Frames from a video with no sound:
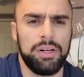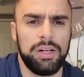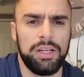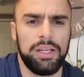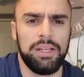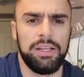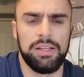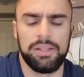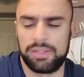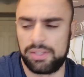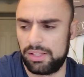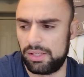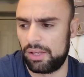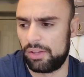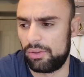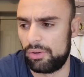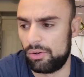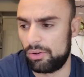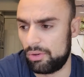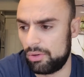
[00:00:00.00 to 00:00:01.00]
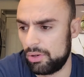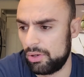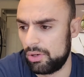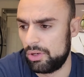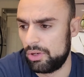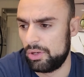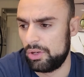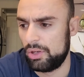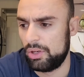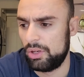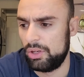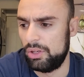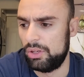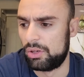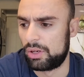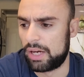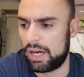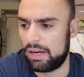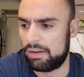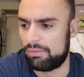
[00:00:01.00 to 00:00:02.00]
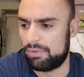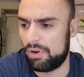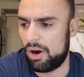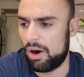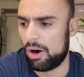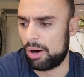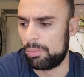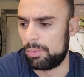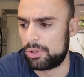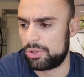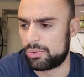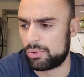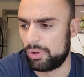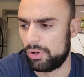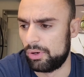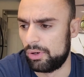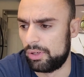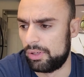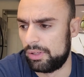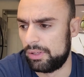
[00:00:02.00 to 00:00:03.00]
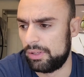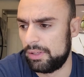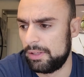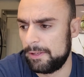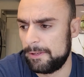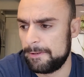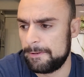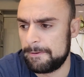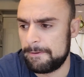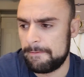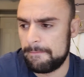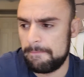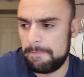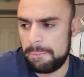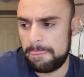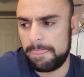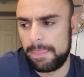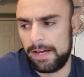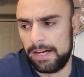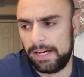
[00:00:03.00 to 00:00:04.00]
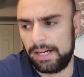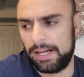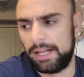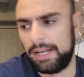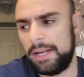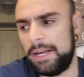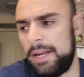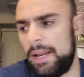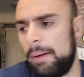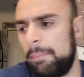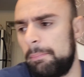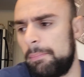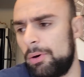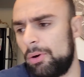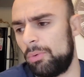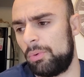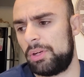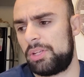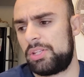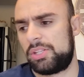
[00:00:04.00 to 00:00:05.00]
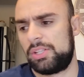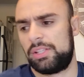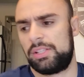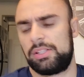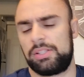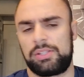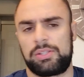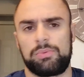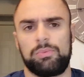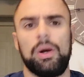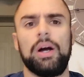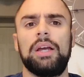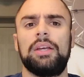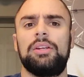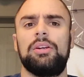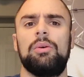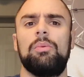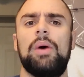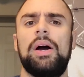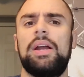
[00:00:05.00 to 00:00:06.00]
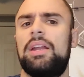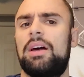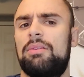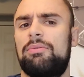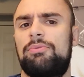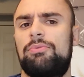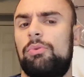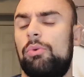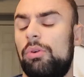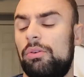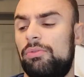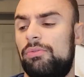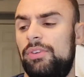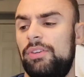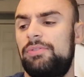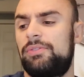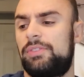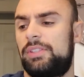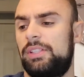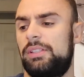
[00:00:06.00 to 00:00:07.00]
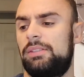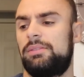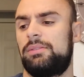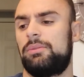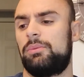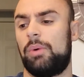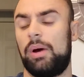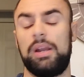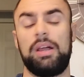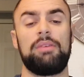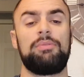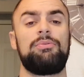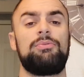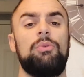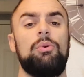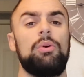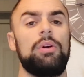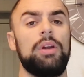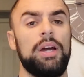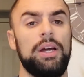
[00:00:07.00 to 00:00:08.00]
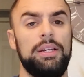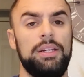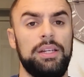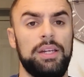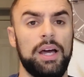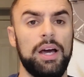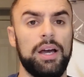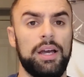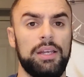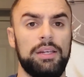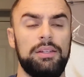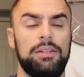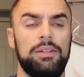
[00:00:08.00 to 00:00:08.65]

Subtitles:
is another, kind of arbitrary number, which is why not 450? Why not 499?